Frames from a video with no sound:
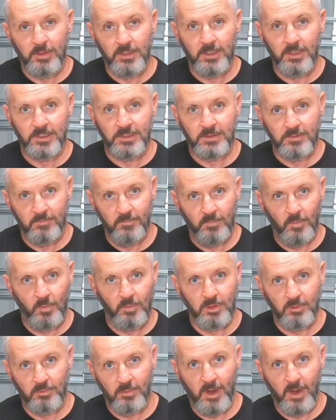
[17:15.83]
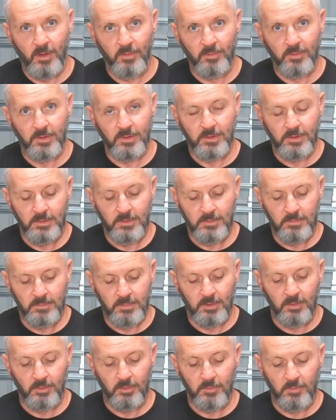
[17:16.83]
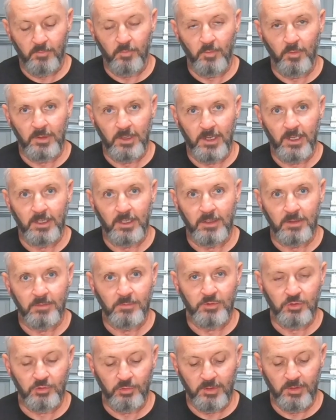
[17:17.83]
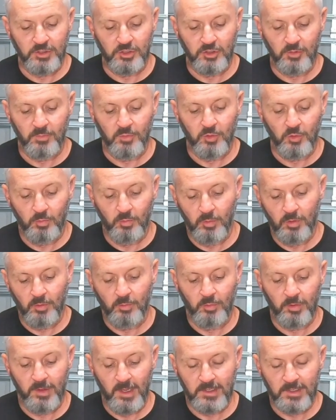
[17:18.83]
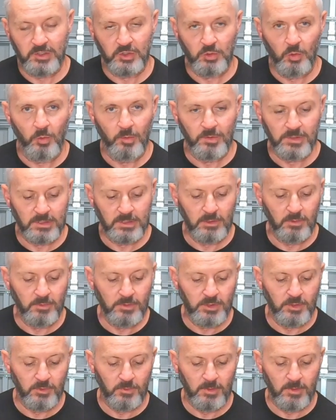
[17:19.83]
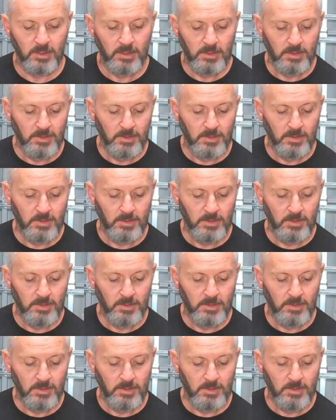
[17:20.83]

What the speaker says: It doesn't fold around, you know, your foot like a traditional boot would, where that sole is glued to it.